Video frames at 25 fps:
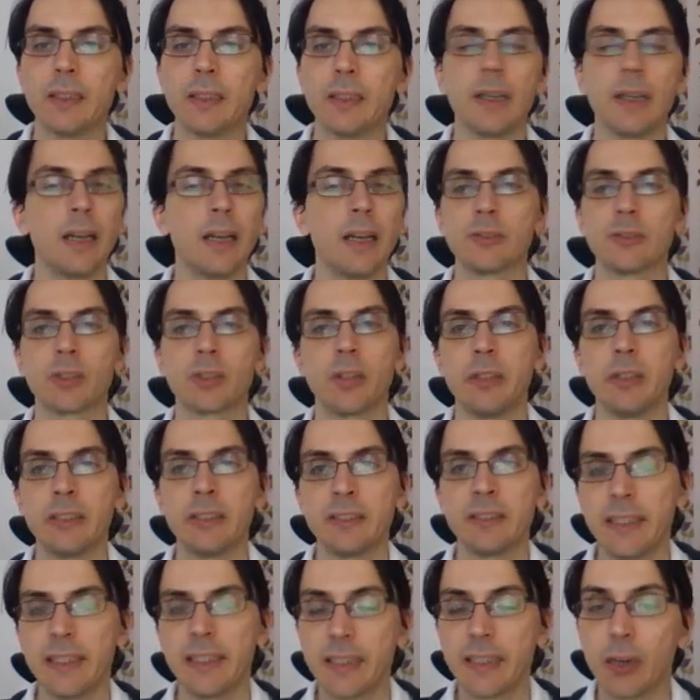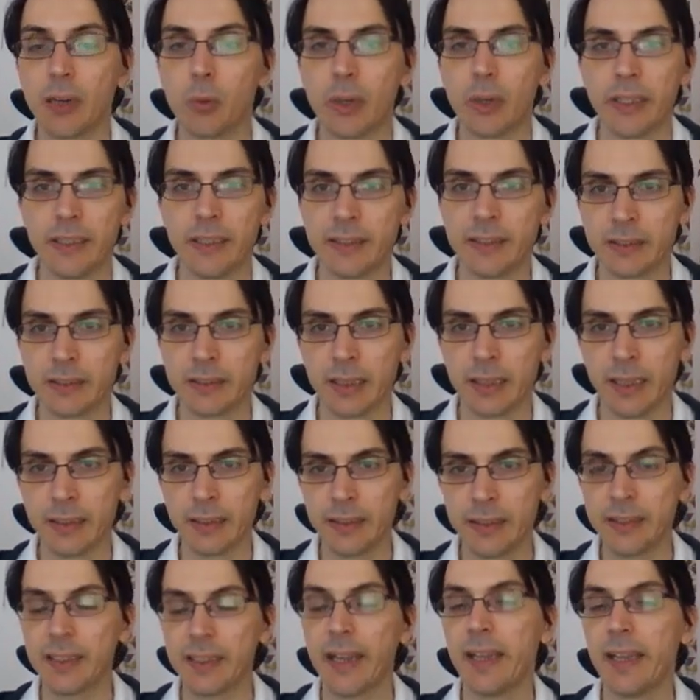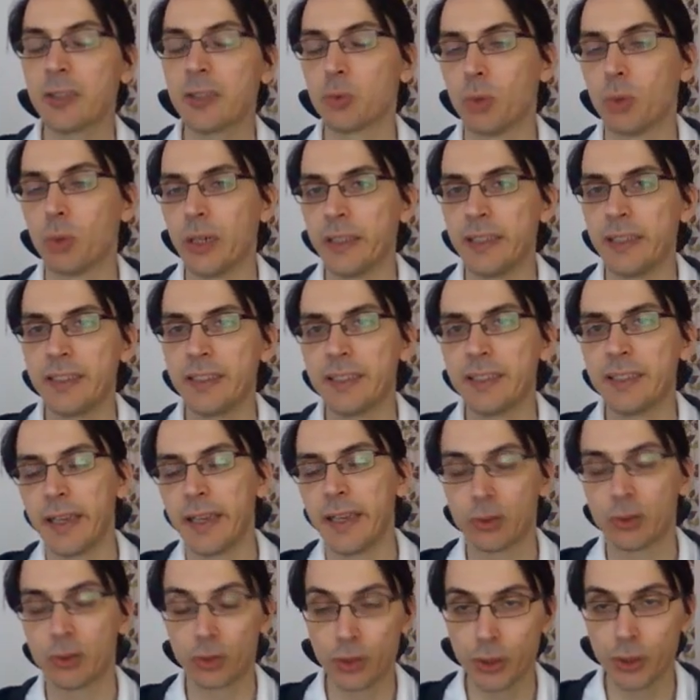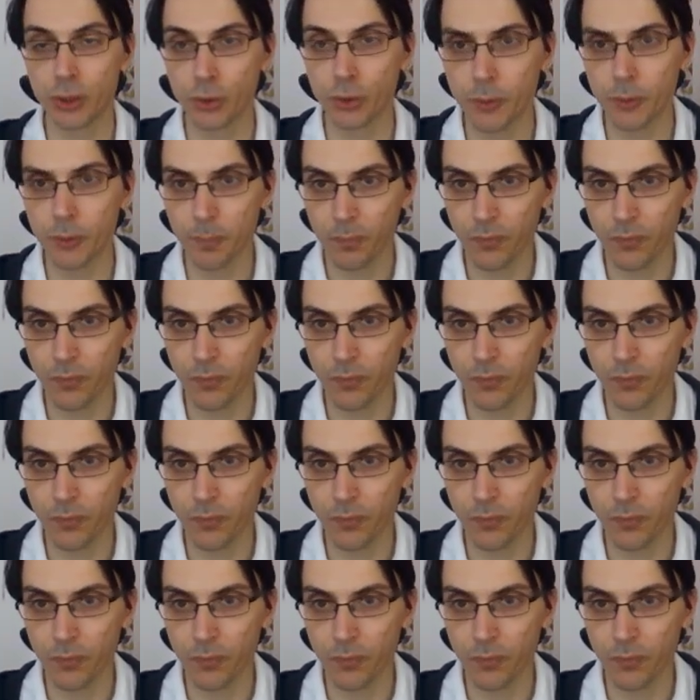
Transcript: uh, sorry, theta 1 and theta, uh, theta hat 1 and theta hat 2,